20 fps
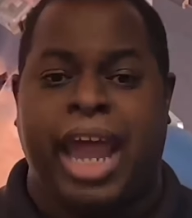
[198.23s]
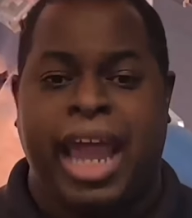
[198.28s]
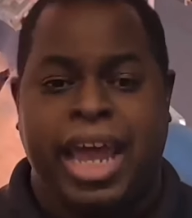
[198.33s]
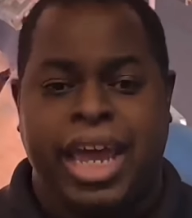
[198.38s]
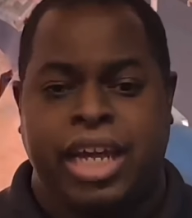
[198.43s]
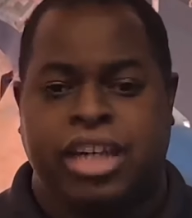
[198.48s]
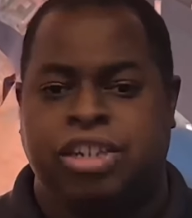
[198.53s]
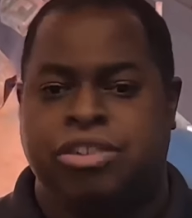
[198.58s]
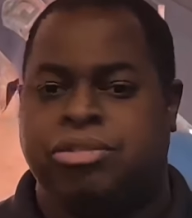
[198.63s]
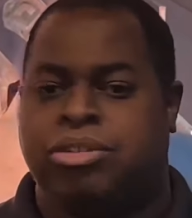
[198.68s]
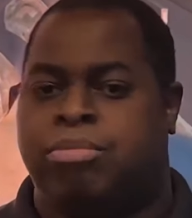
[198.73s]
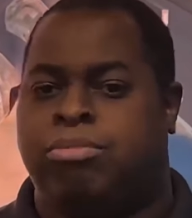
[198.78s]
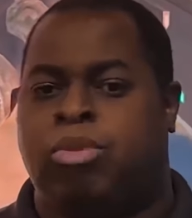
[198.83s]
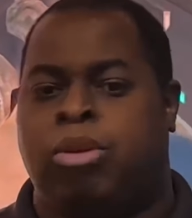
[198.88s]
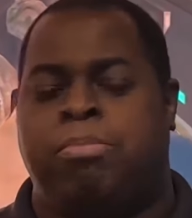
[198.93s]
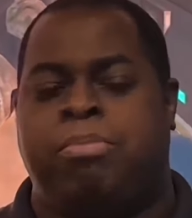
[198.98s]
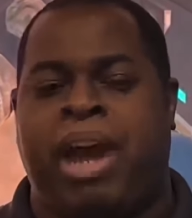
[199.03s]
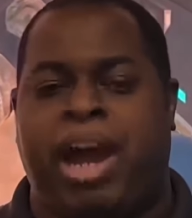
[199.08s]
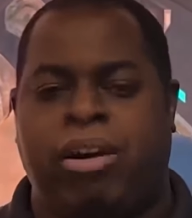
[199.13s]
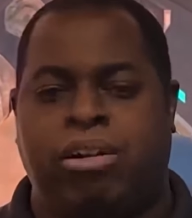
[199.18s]
and use a
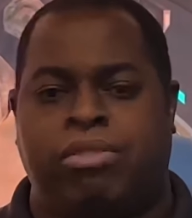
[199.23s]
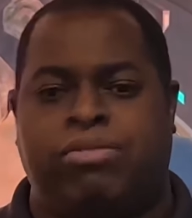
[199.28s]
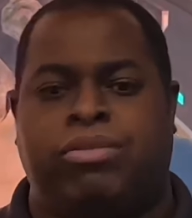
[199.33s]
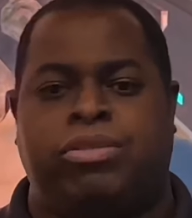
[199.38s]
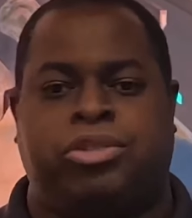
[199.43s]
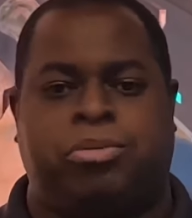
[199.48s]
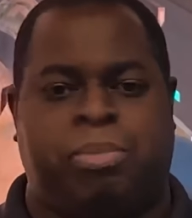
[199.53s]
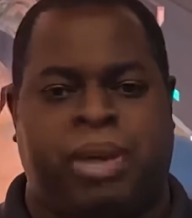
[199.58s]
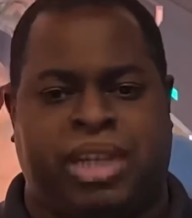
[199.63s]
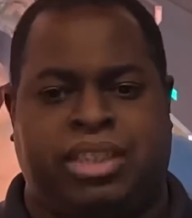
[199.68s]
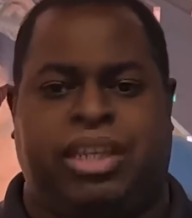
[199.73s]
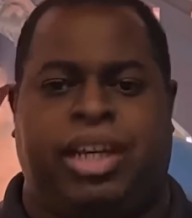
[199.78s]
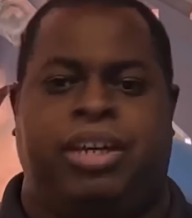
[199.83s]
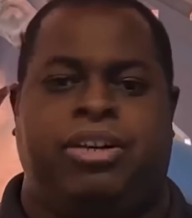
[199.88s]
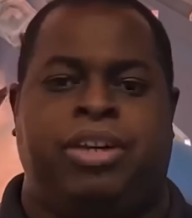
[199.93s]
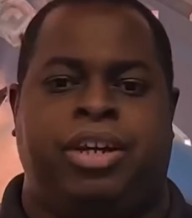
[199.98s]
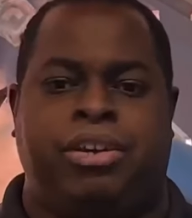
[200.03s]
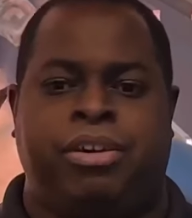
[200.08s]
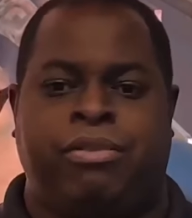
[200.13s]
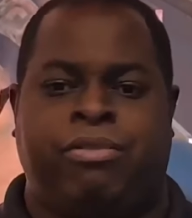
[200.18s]
more powerful
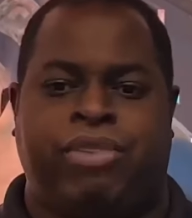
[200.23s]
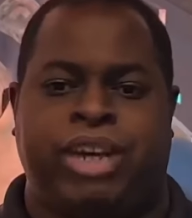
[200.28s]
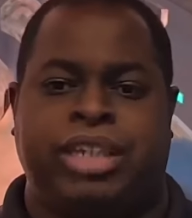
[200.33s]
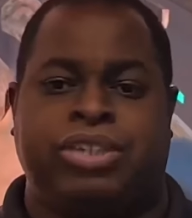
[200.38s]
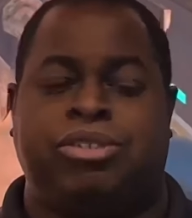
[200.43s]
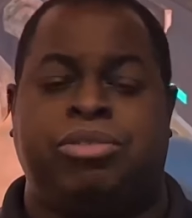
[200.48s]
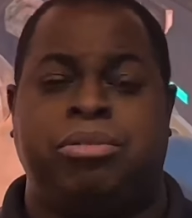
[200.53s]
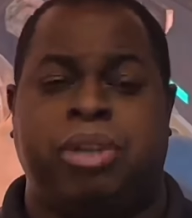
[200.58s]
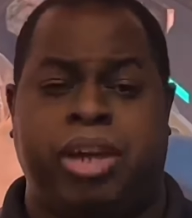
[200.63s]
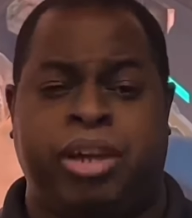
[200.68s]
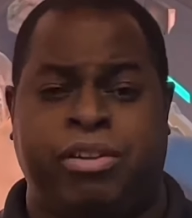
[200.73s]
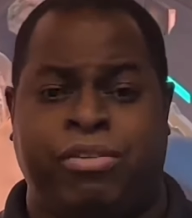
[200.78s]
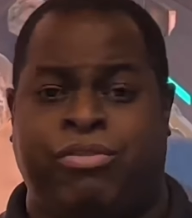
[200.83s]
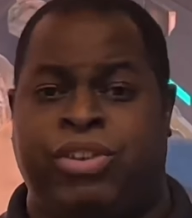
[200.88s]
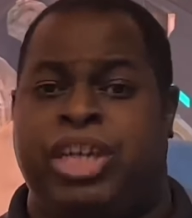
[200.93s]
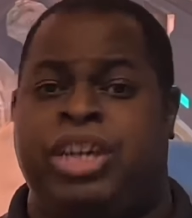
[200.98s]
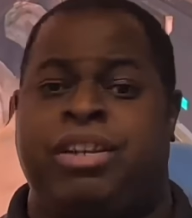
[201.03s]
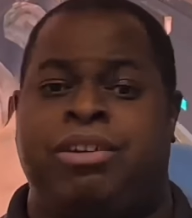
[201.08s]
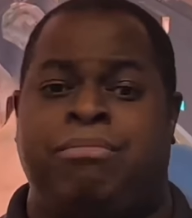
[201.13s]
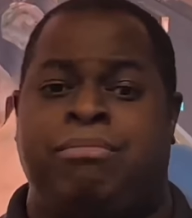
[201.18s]
spectator interface to
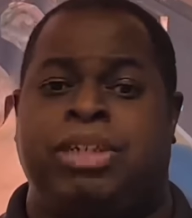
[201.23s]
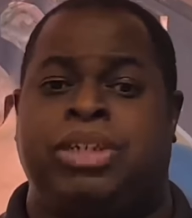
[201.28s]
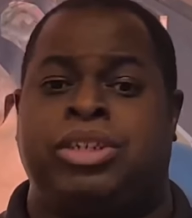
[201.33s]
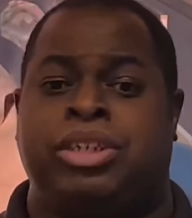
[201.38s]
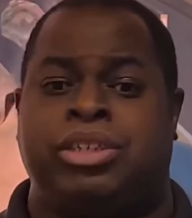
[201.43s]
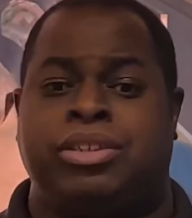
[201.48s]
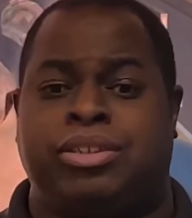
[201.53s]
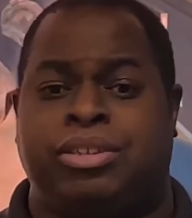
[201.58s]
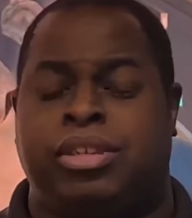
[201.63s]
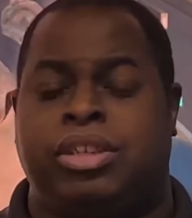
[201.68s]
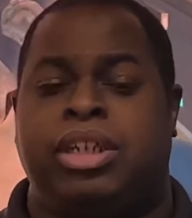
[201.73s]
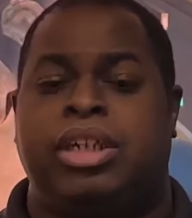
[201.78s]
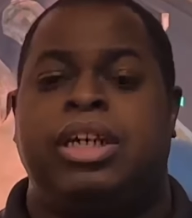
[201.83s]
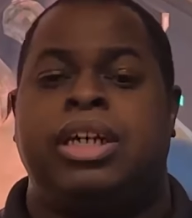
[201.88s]
intervene in missions.